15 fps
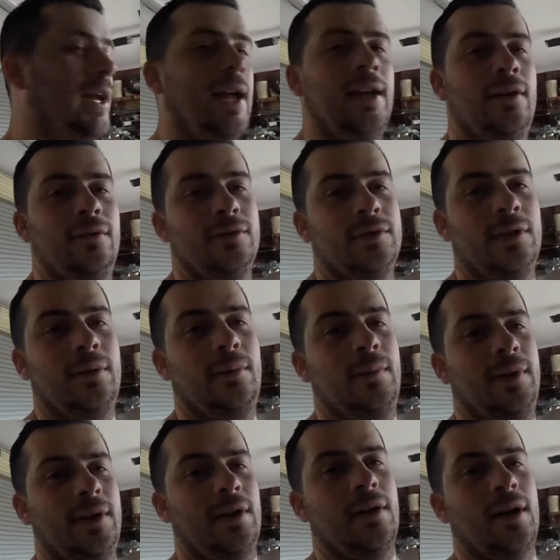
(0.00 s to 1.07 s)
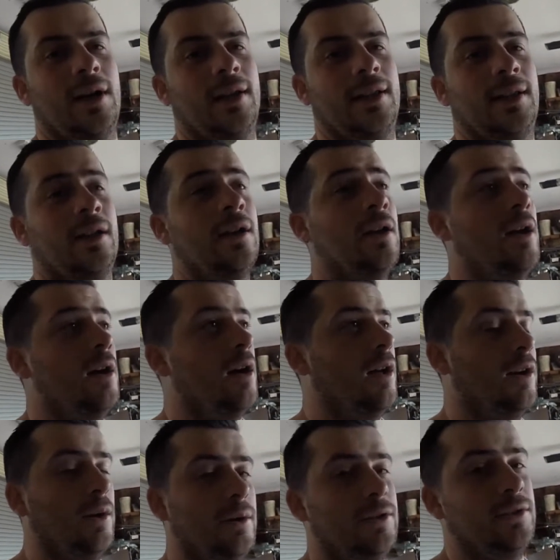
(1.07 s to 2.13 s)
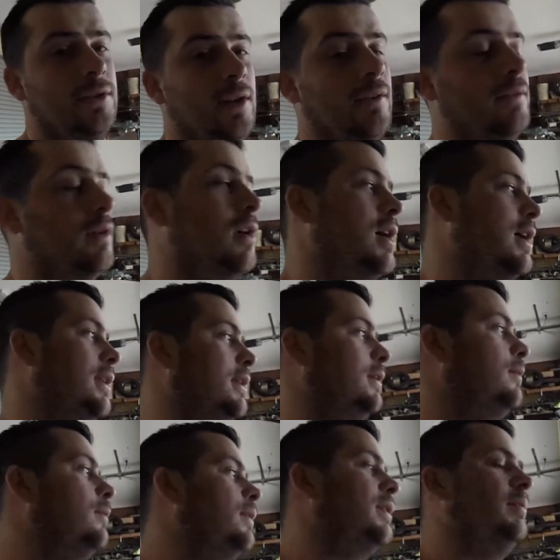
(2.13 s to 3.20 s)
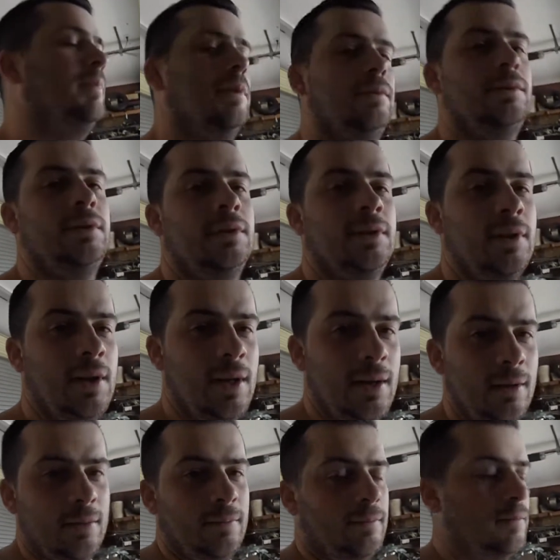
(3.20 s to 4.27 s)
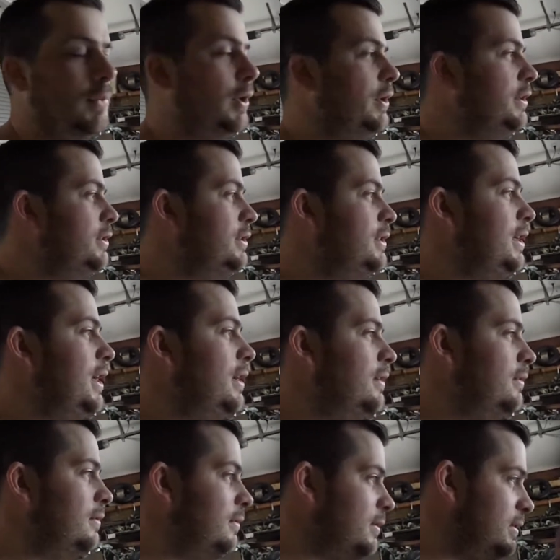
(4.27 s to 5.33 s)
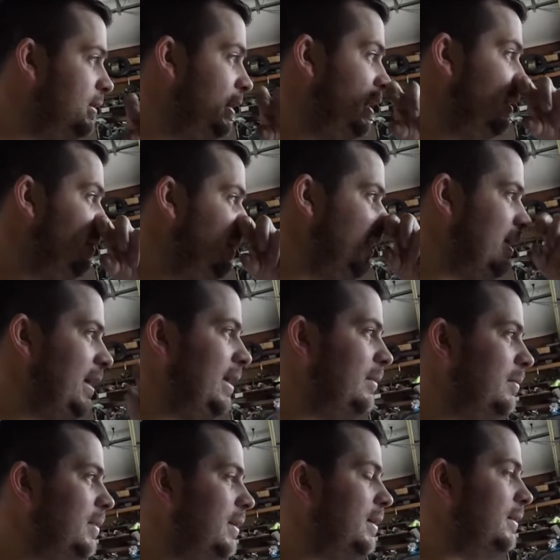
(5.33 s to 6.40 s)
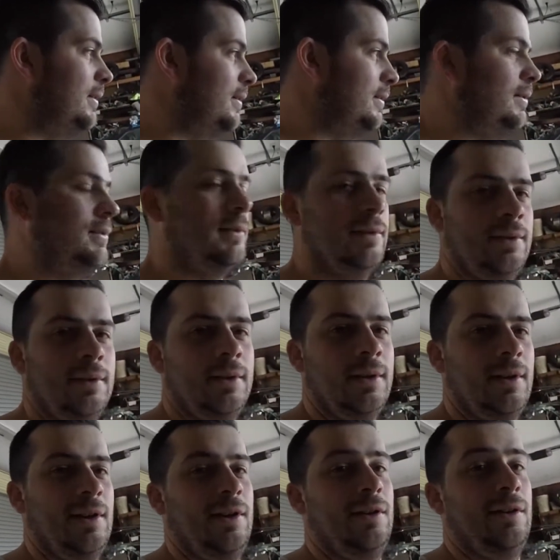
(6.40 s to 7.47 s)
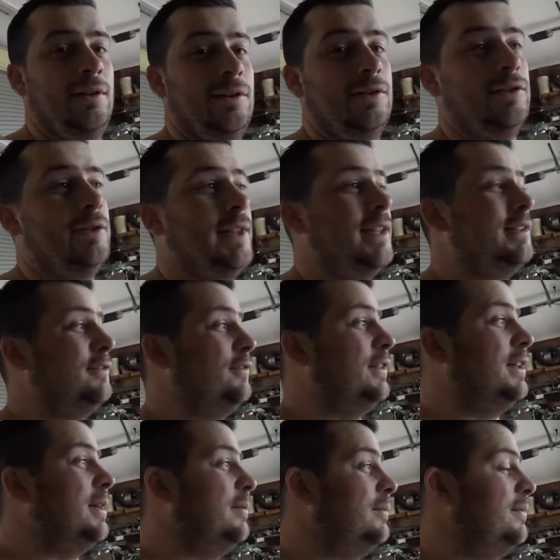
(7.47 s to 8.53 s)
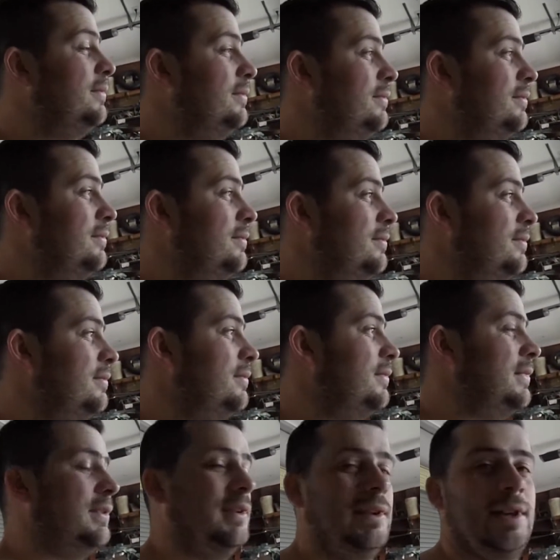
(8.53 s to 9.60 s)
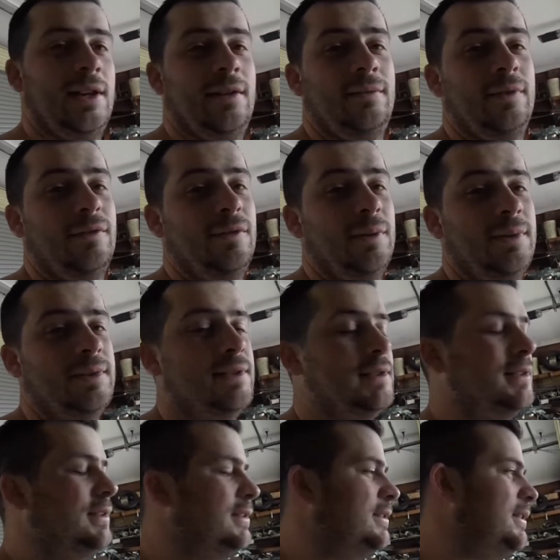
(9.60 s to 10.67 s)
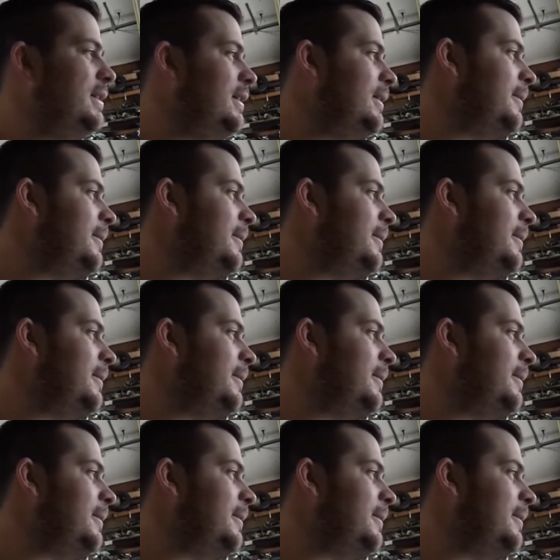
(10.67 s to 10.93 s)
and also is that idling. I know I shouldn't have it idling with a built motor just yet, I need to bit it in, but I can do that to fill up um, the fluids. So